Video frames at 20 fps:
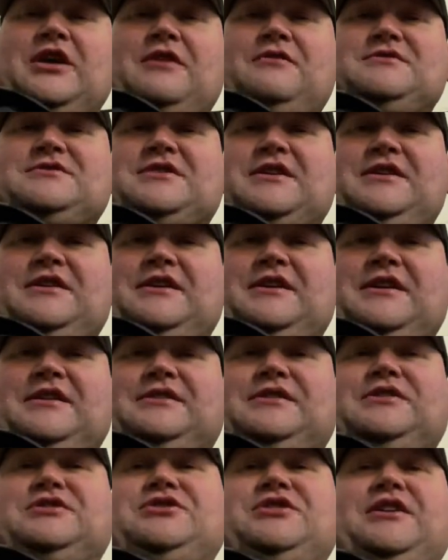I was going to
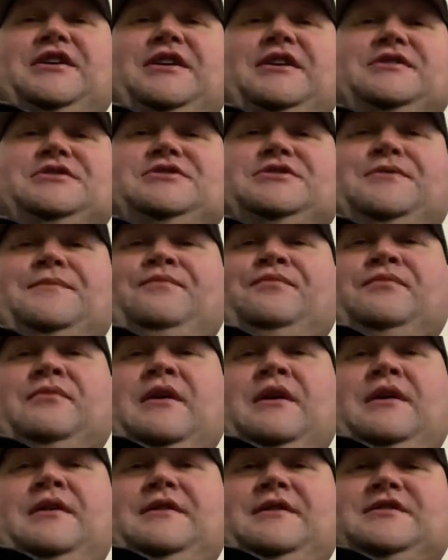get the chance.
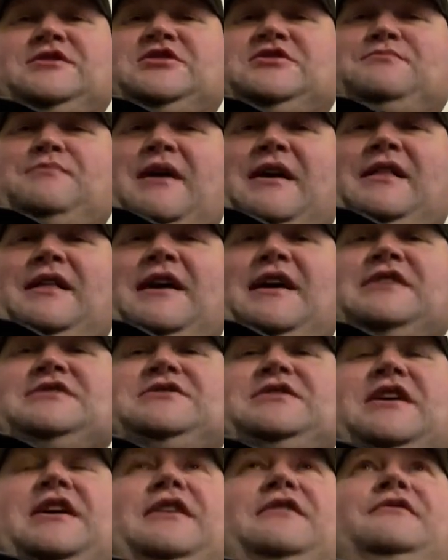This is my
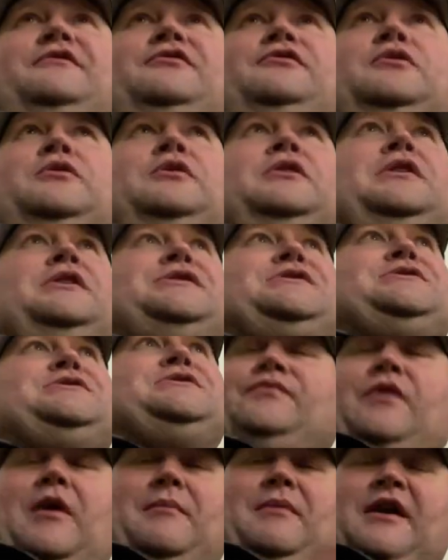last night in
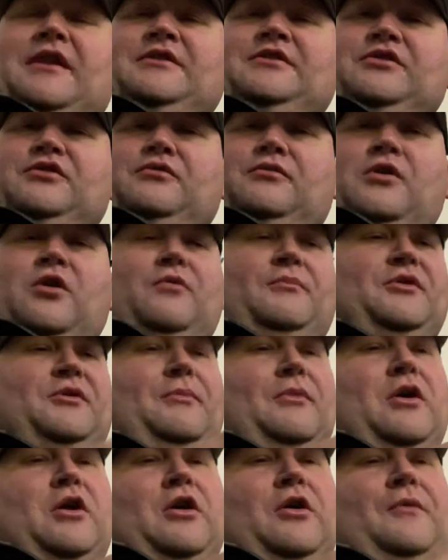Florence. I'm heading to Rome
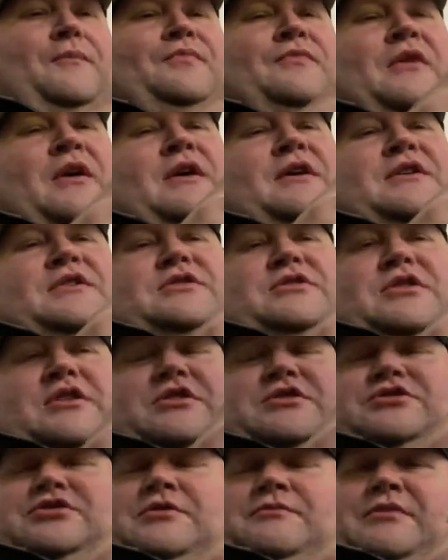tomorrow.
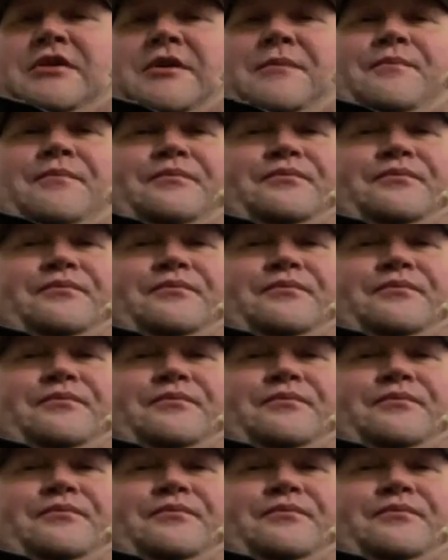It should be